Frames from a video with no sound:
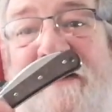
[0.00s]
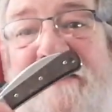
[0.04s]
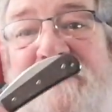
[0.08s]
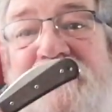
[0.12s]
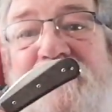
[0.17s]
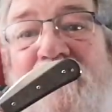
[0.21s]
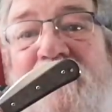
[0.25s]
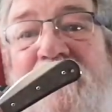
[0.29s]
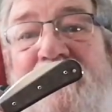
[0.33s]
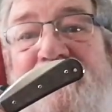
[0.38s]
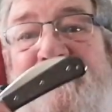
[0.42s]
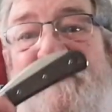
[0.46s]
I'll
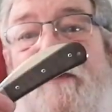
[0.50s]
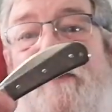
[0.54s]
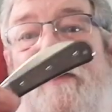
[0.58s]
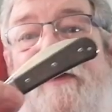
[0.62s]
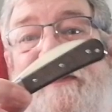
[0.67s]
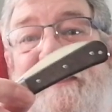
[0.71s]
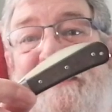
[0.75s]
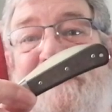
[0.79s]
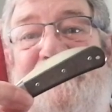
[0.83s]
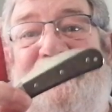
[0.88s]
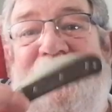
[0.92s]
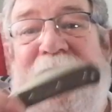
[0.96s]
do a review of
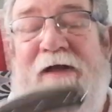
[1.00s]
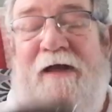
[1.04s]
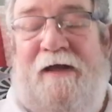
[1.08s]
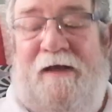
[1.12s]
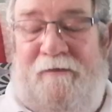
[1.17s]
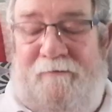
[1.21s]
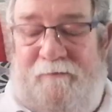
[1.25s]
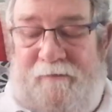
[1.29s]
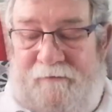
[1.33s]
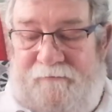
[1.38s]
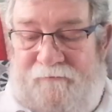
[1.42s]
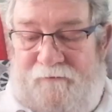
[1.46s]
this
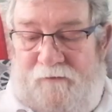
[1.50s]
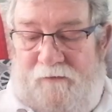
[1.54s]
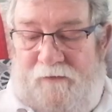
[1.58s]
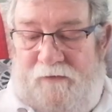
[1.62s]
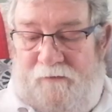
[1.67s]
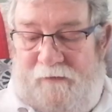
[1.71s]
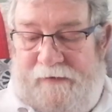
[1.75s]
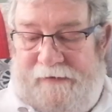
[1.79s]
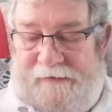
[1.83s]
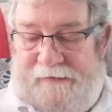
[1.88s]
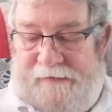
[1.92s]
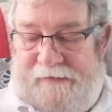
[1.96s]
before the
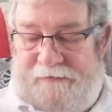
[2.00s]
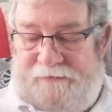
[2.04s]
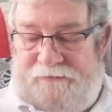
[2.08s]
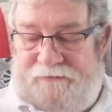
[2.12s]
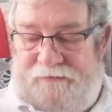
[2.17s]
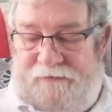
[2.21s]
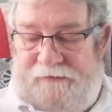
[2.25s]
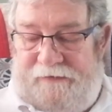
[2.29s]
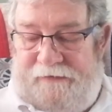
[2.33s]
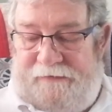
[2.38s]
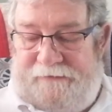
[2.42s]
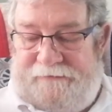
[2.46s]
weekend
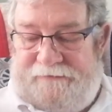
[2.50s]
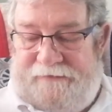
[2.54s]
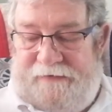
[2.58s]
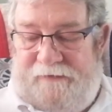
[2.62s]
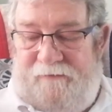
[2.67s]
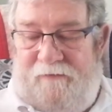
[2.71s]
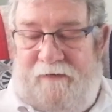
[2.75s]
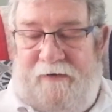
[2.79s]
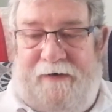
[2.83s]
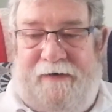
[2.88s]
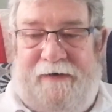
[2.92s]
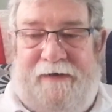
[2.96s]
so you can see
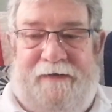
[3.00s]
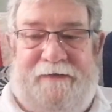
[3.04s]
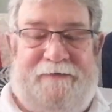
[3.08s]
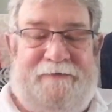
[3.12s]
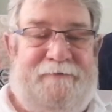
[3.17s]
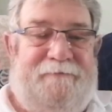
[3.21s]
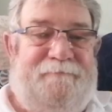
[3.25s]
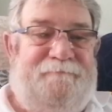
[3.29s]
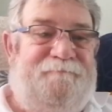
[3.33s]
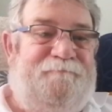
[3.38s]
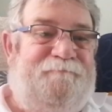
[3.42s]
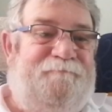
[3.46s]
what it is.